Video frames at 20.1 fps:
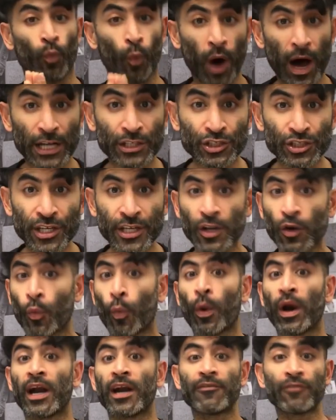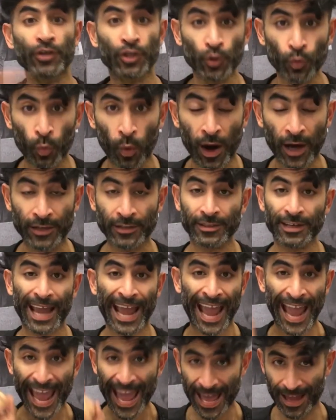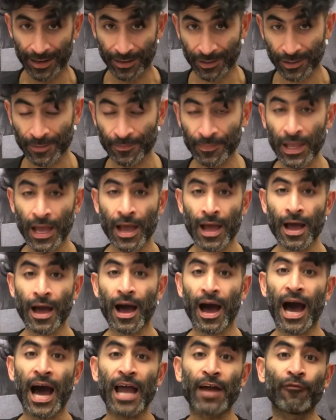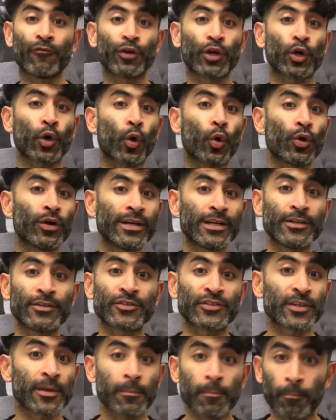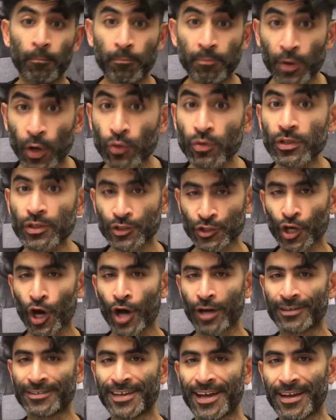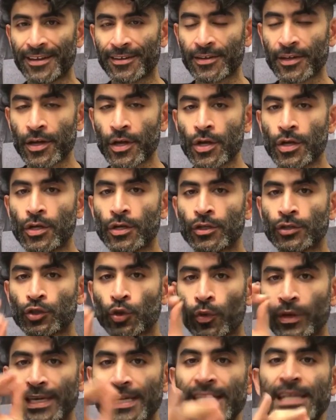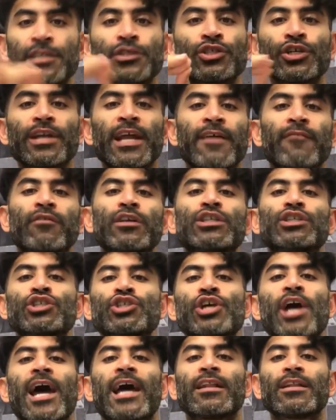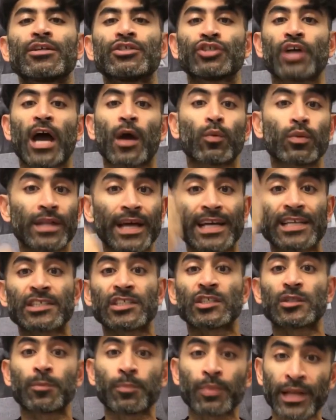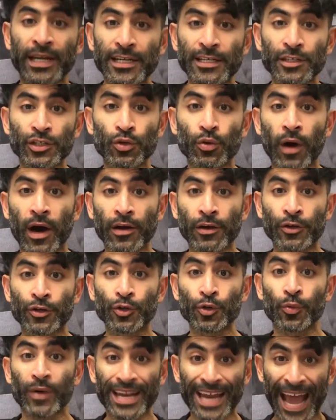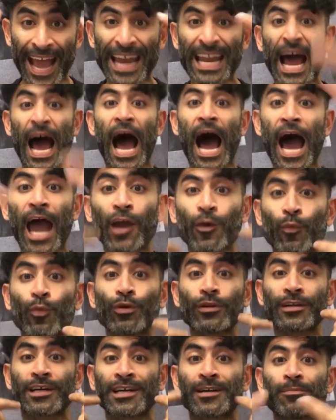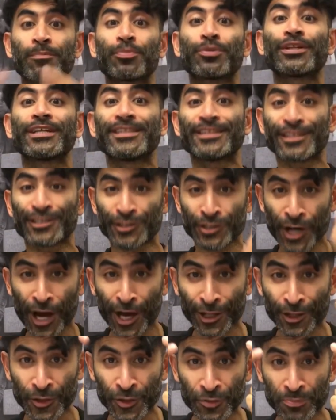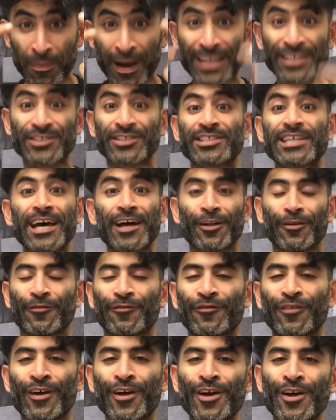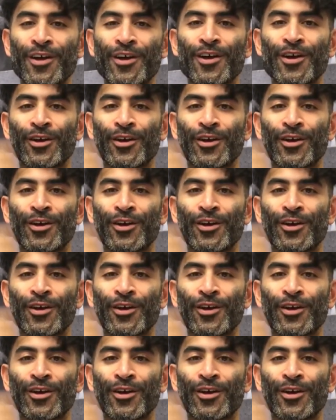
and watch it wherever you want. And I have recorded some bonus content. So each and every challenge, I will explain to you how to do it and I will complete the challenge myself.